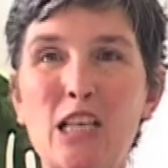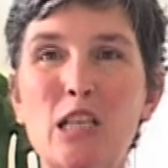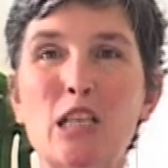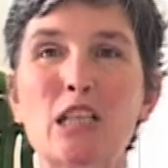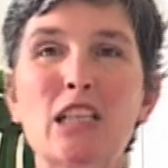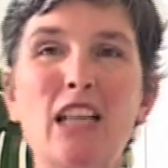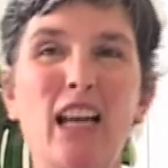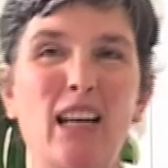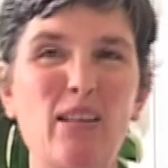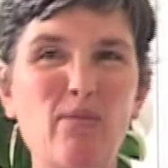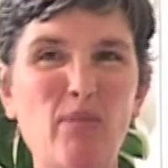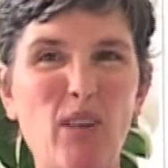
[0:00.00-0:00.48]

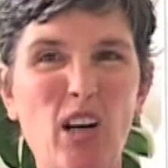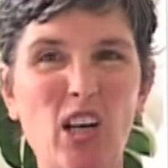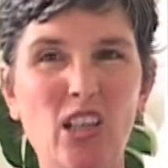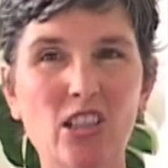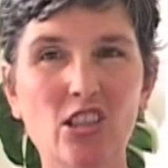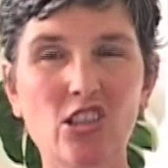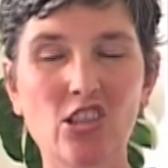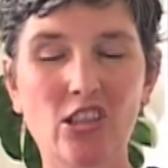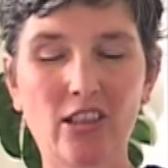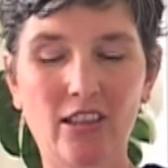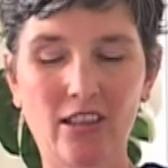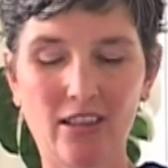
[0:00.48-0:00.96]
it's like
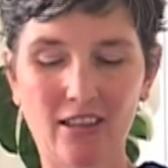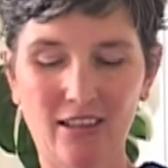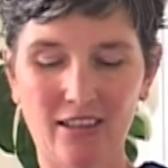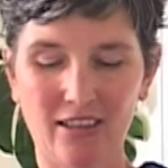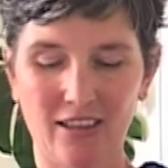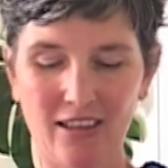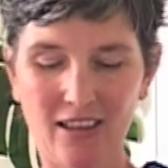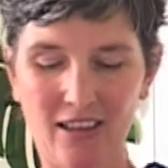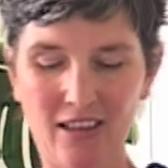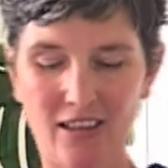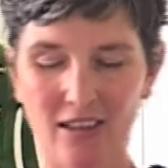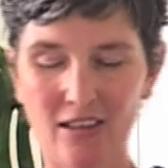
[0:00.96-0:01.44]
marching.
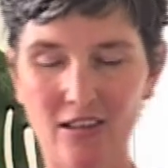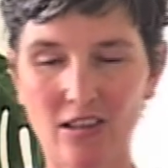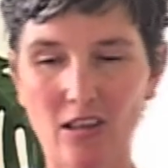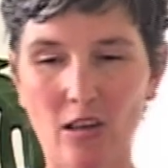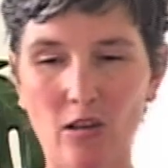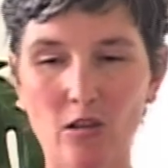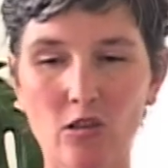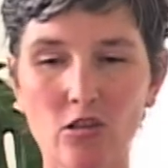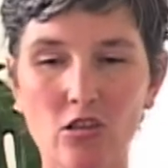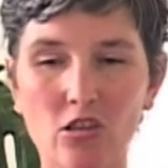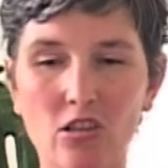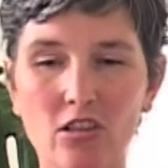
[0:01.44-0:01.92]

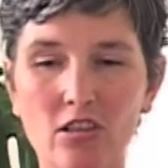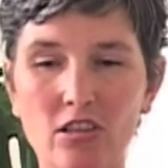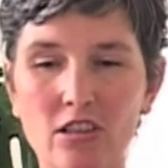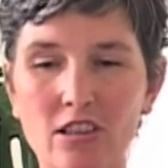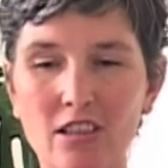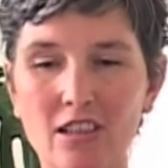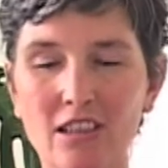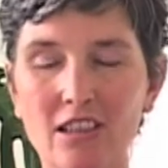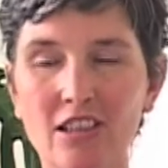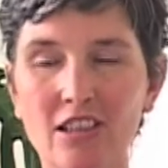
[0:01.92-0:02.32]
So just